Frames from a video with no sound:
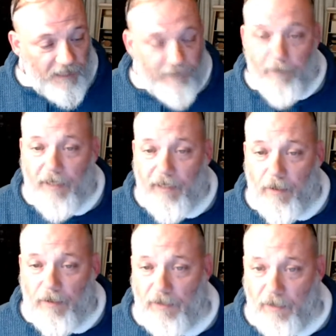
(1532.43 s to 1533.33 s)
everybody
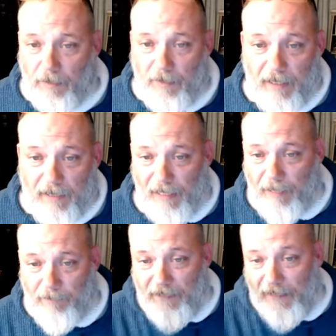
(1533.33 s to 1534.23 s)
go to
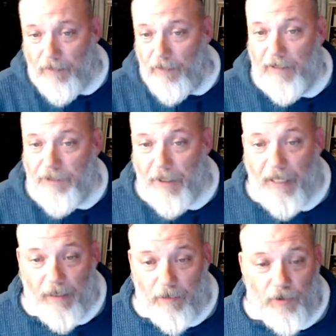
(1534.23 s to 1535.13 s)
Zillow.com, take a look at your
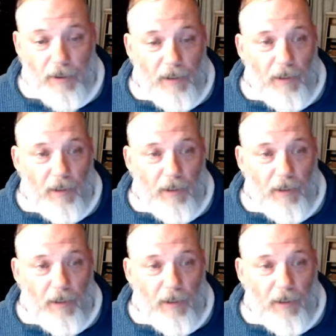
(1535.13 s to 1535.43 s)
house.